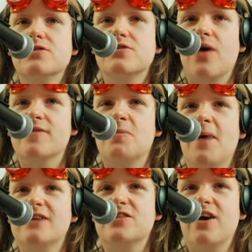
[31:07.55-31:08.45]
You'll have to
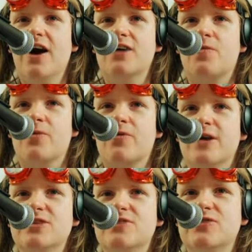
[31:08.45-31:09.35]
master the art of
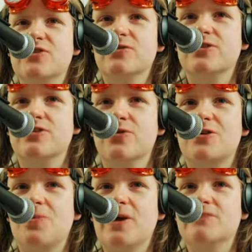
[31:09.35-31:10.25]
progressive difficulty in order to
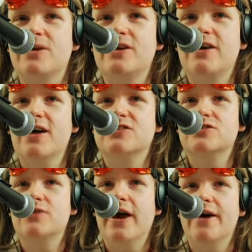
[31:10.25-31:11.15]
play as many cards as you
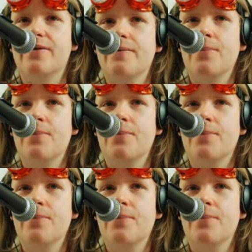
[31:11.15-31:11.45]
can.